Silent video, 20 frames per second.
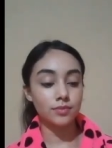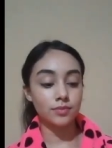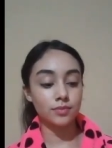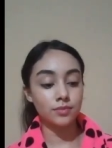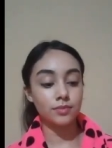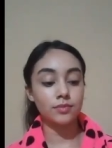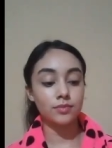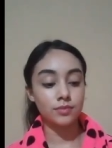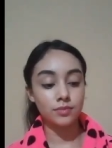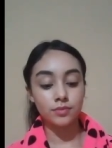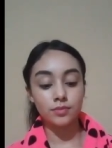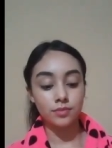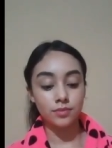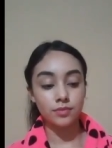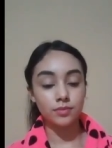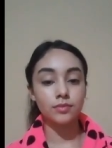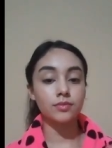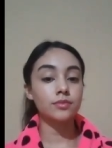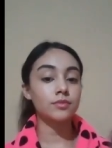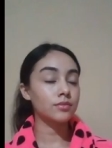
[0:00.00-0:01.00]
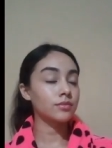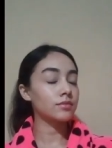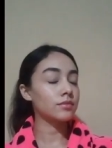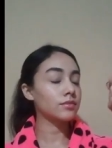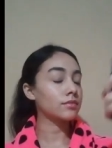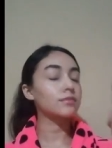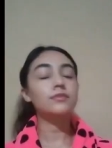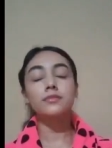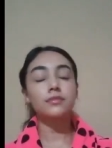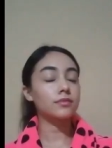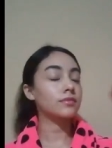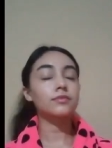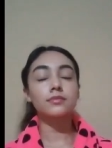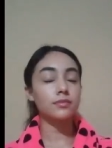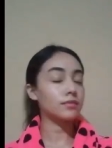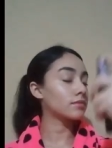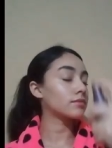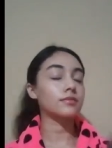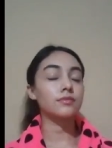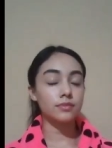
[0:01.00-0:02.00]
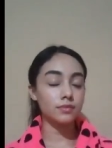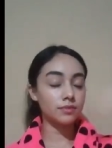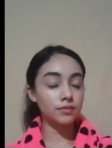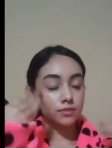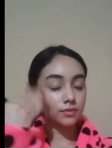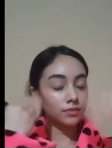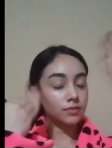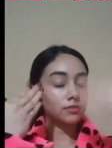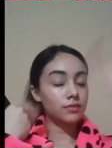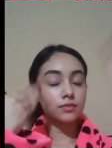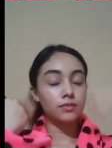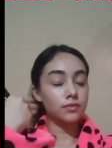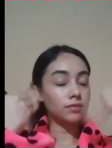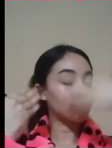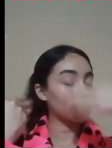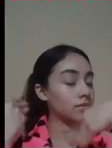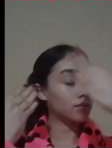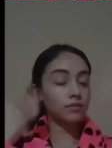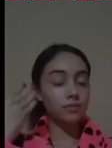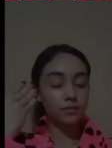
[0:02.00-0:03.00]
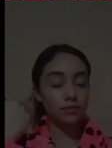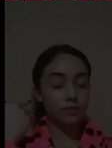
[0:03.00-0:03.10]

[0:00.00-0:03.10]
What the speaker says: but as you can see it because of my